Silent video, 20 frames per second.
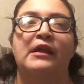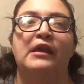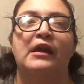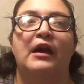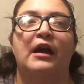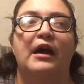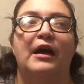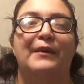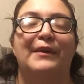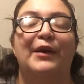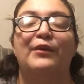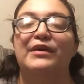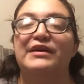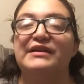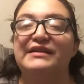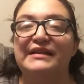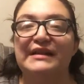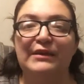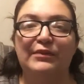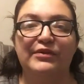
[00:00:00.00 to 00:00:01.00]
I
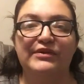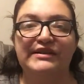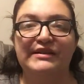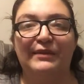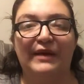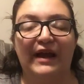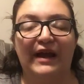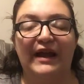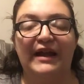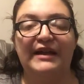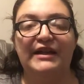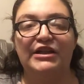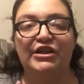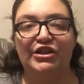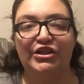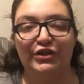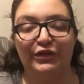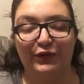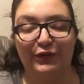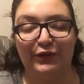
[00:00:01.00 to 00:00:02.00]
wasn't able to buy any
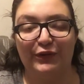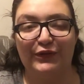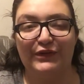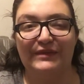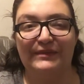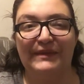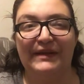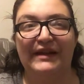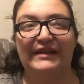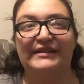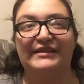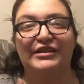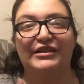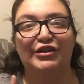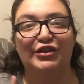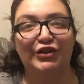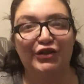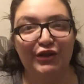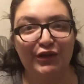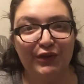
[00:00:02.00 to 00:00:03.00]
shoes because the
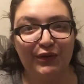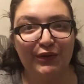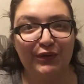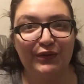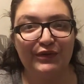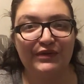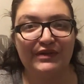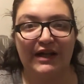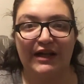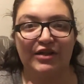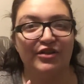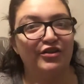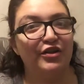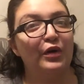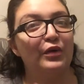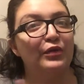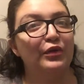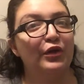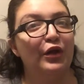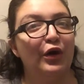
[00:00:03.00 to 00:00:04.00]
shoes, I
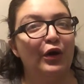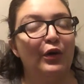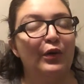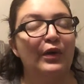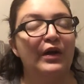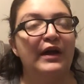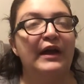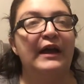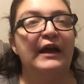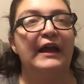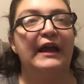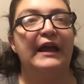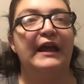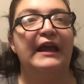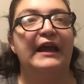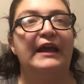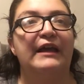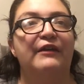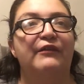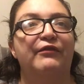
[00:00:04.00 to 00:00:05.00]
don't know
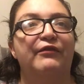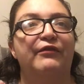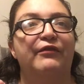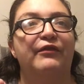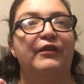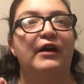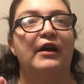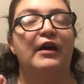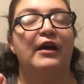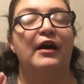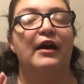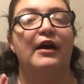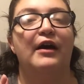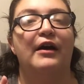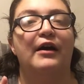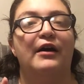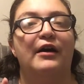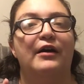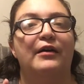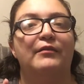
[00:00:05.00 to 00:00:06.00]
if
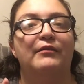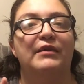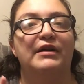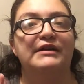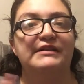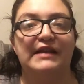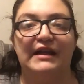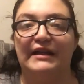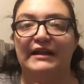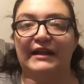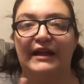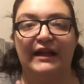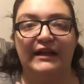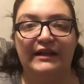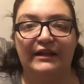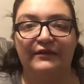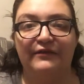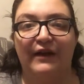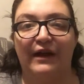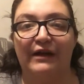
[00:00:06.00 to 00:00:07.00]

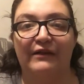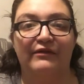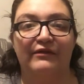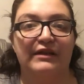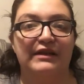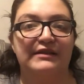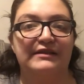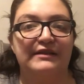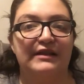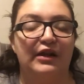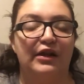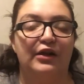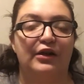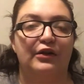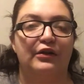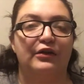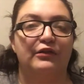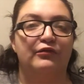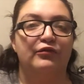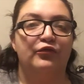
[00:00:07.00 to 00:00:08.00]
$10.95 is
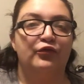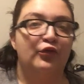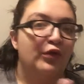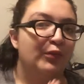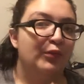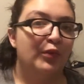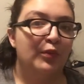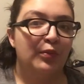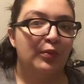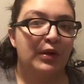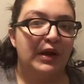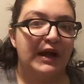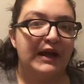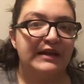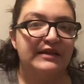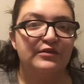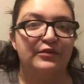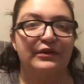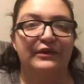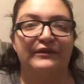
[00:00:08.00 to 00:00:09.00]
their normal
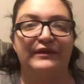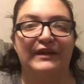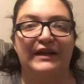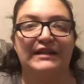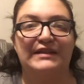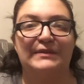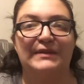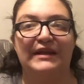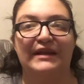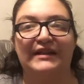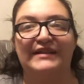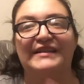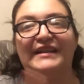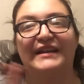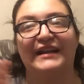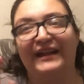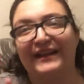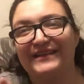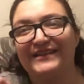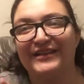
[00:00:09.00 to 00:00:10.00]
price or if that's because
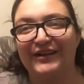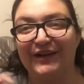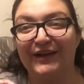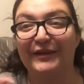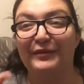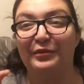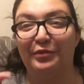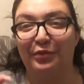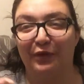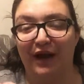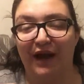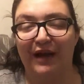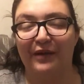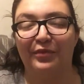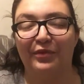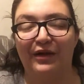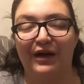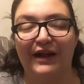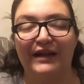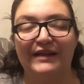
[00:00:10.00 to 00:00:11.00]
it's a good brand
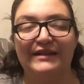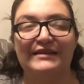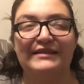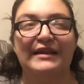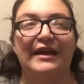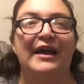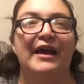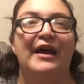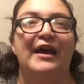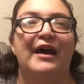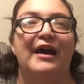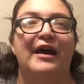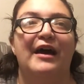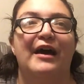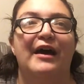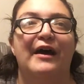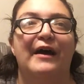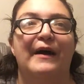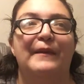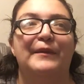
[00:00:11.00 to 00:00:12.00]
price,
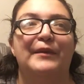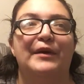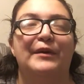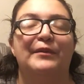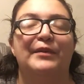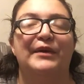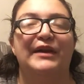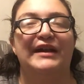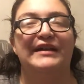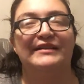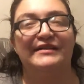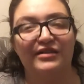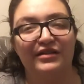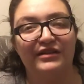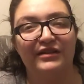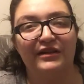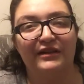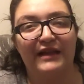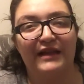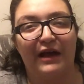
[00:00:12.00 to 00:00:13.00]
but I still
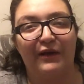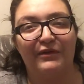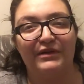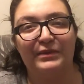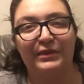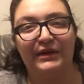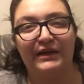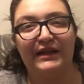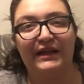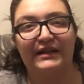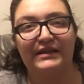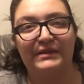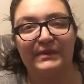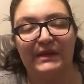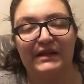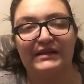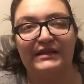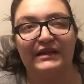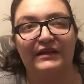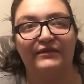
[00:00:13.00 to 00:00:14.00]
thought that was pretty
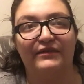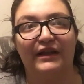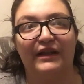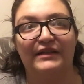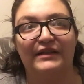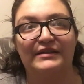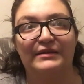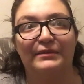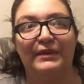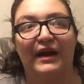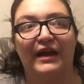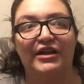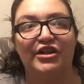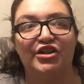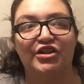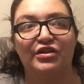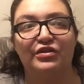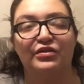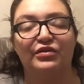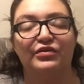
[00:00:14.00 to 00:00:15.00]
expensive, to buy
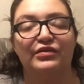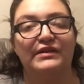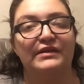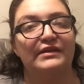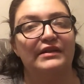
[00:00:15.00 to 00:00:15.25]
shoes